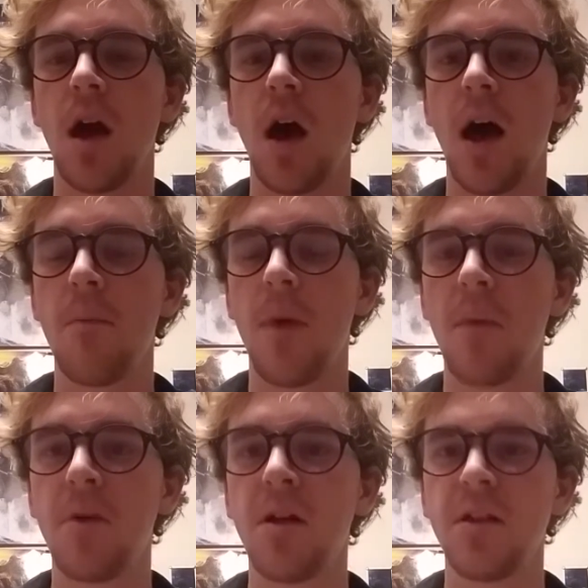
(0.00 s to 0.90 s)
Um, I'm
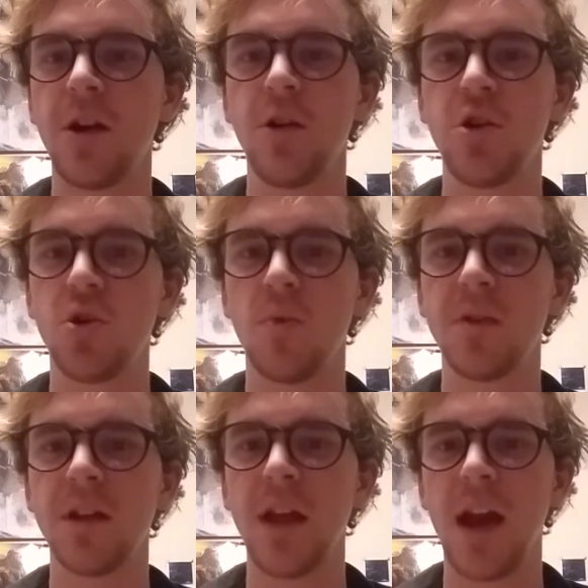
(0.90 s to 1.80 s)
not entirely sure what's
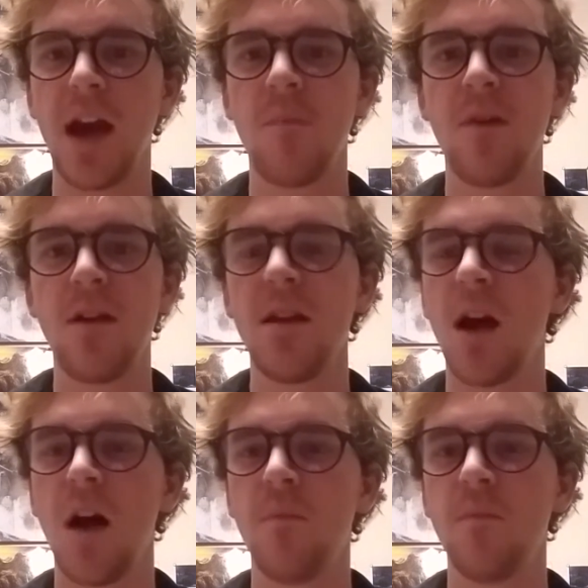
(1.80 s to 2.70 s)
going to happen.
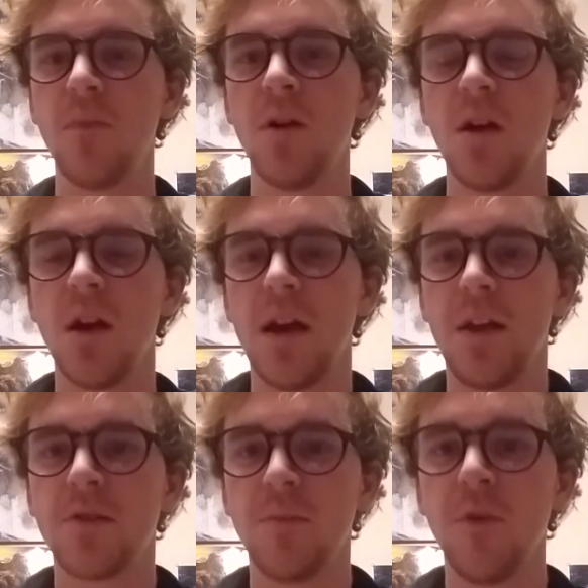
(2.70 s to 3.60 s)
Um,
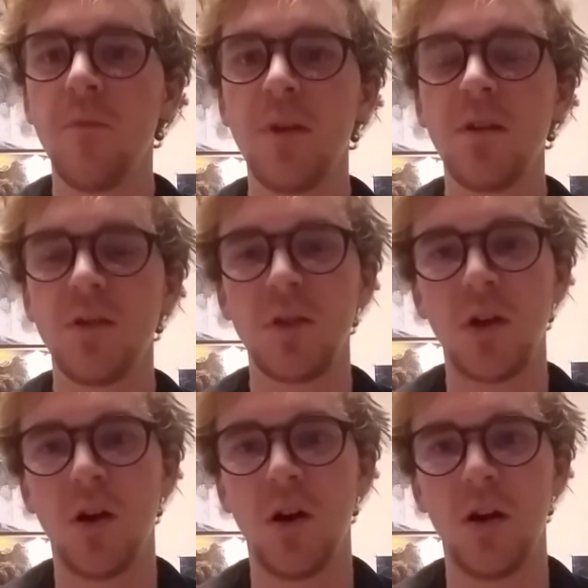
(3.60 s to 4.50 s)
there's a movement
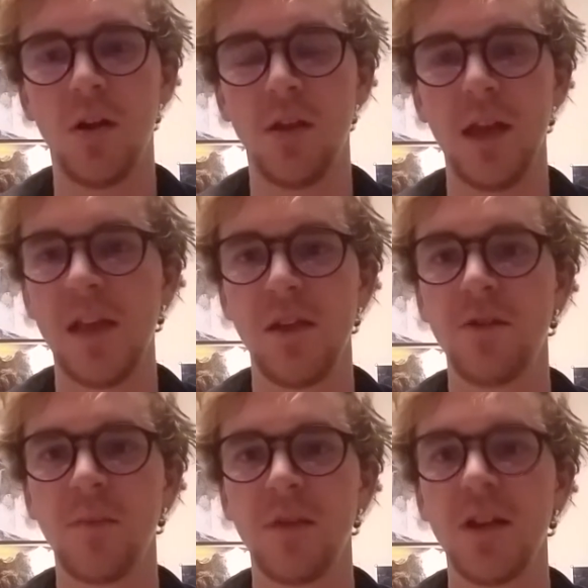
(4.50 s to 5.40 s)
on, and there's
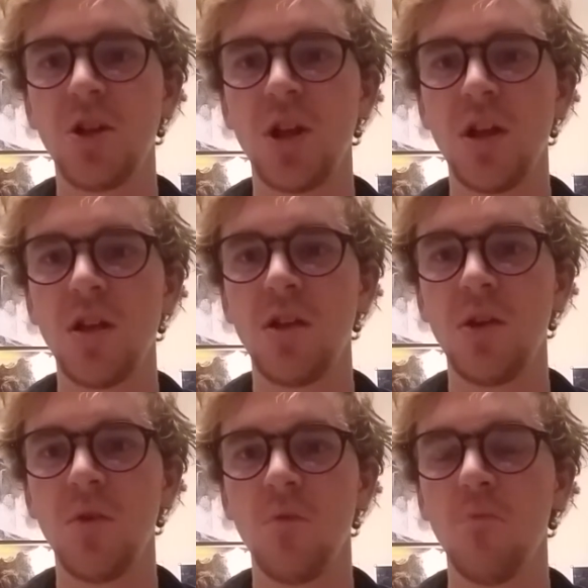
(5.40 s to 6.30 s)
a petition
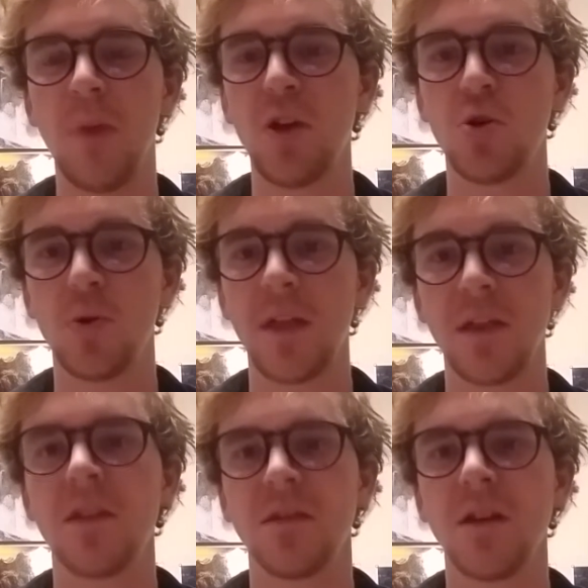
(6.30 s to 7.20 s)
to make sure that
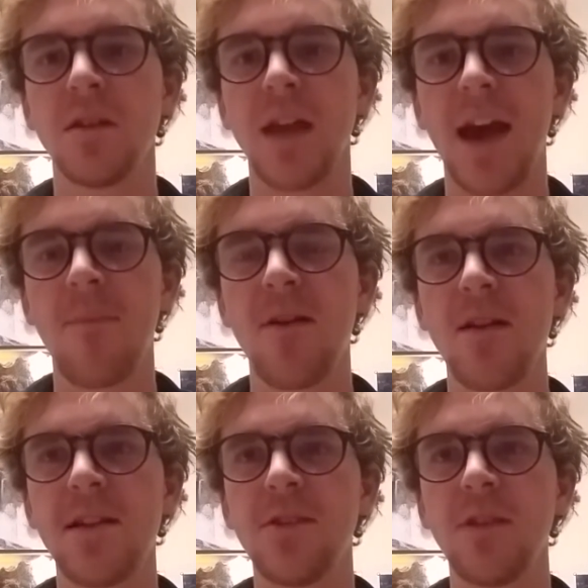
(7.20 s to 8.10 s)
this doesn't happen.
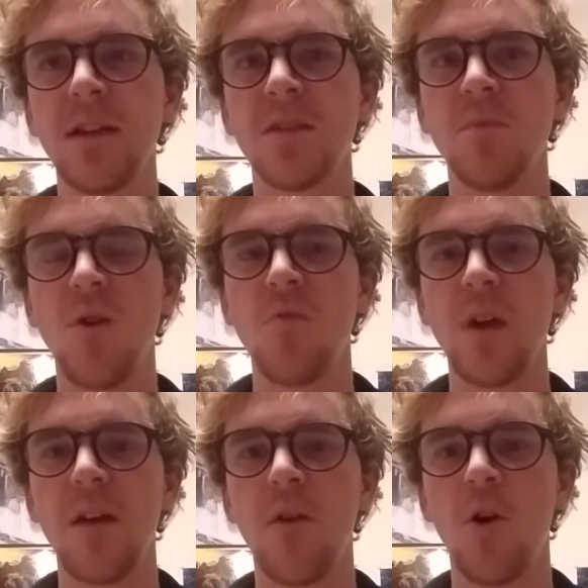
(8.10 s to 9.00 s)
It's only a small
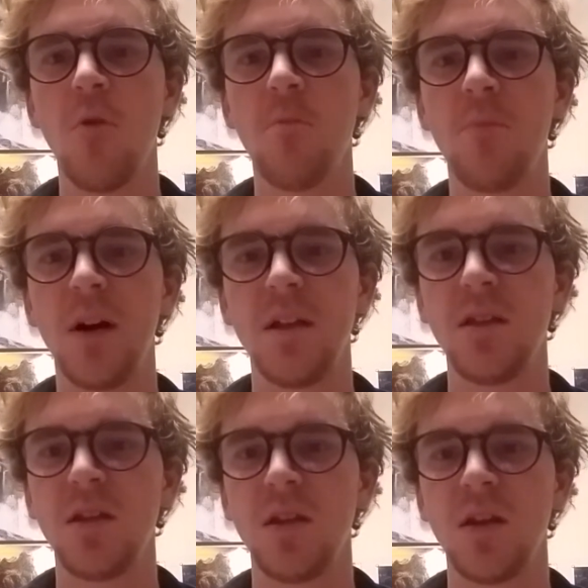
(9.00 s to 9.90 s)
ray of hope, but